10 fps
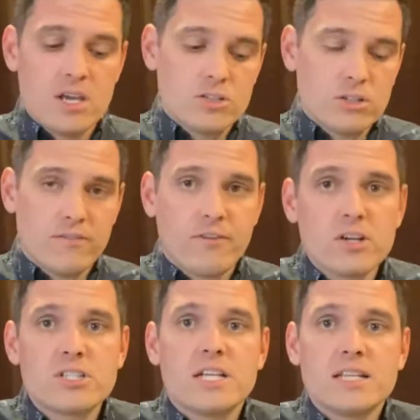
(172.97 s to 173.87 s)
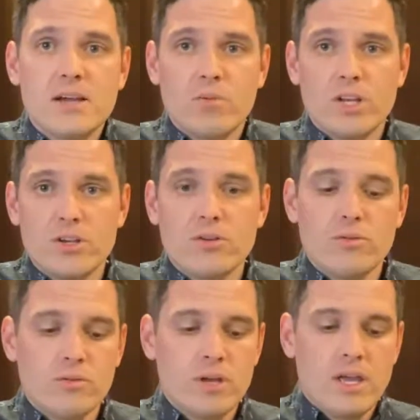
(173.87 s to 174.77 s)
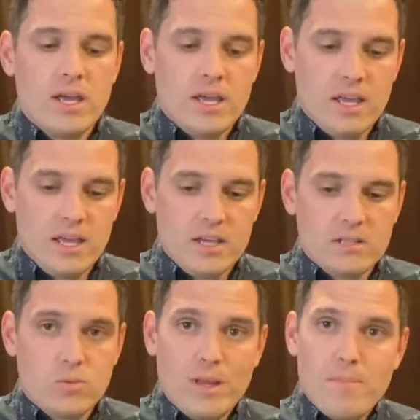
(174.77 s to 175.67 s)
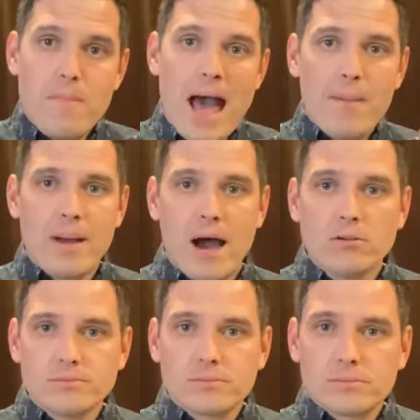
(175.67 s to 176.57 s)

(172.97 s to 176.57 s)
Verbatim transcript: So the first thing that we do is we map out